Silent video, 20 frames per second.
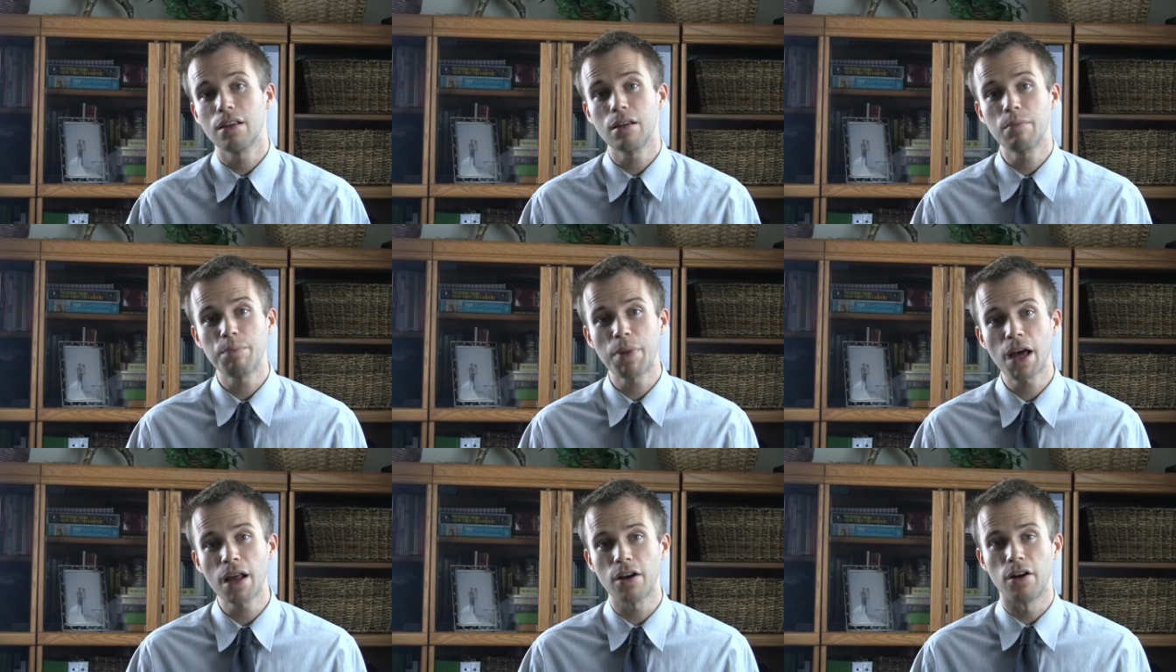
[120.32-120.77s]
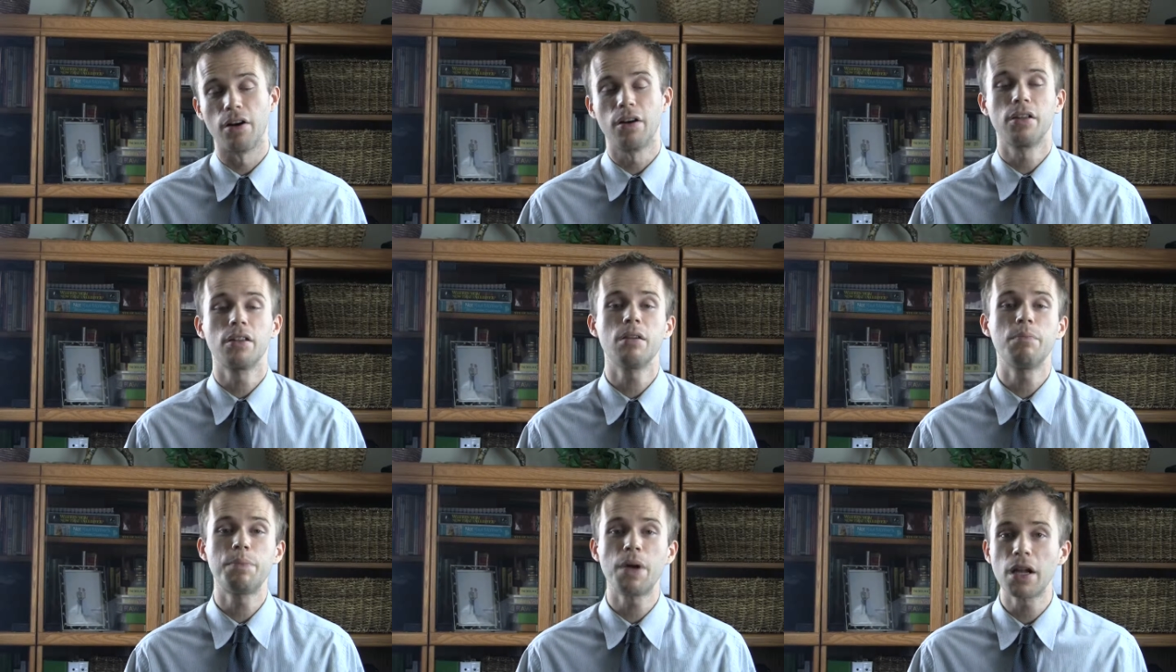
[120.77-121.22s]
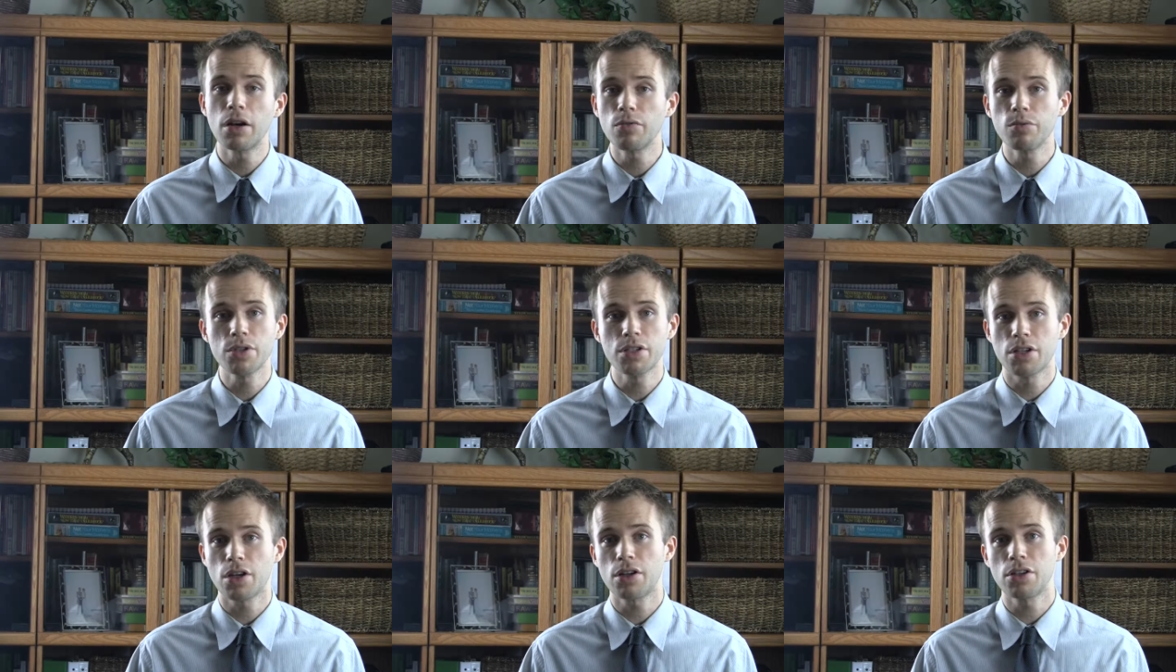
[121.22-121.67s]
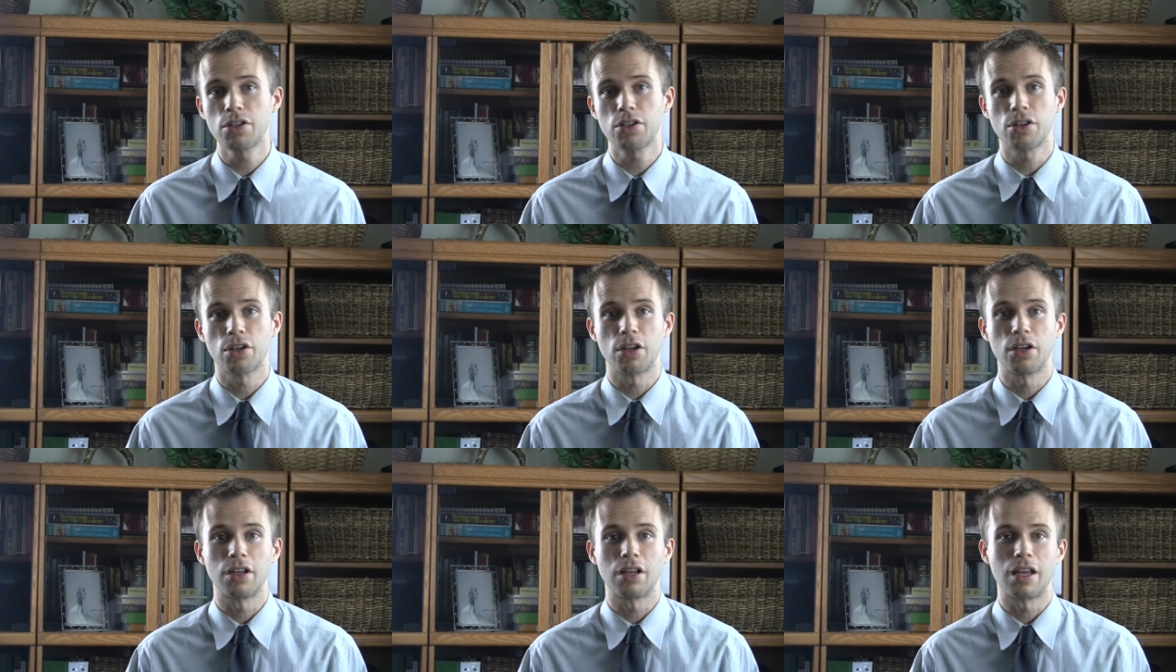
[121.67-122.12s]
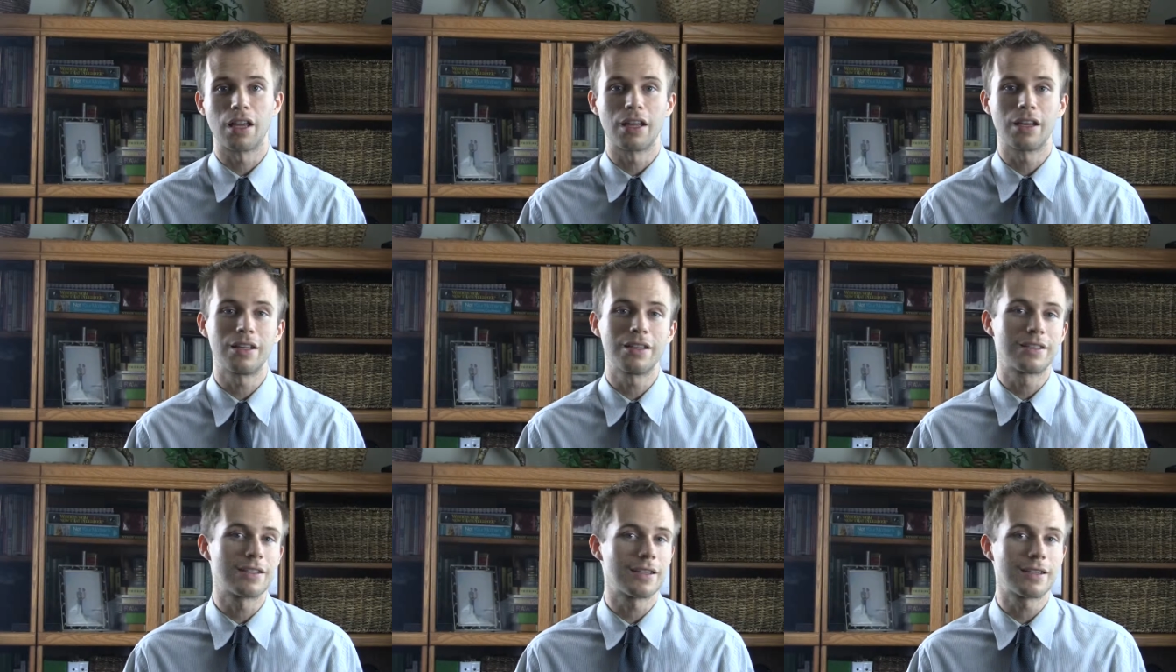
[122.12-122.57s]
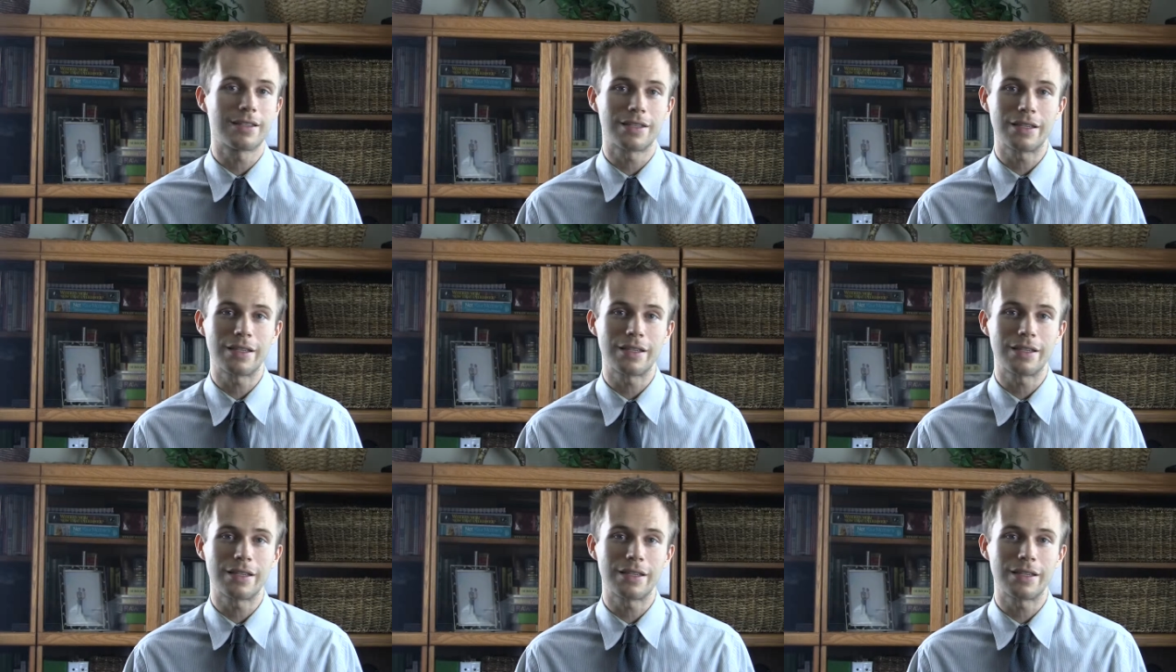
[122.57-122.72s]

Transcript: the better. The better results you're going to get. It's as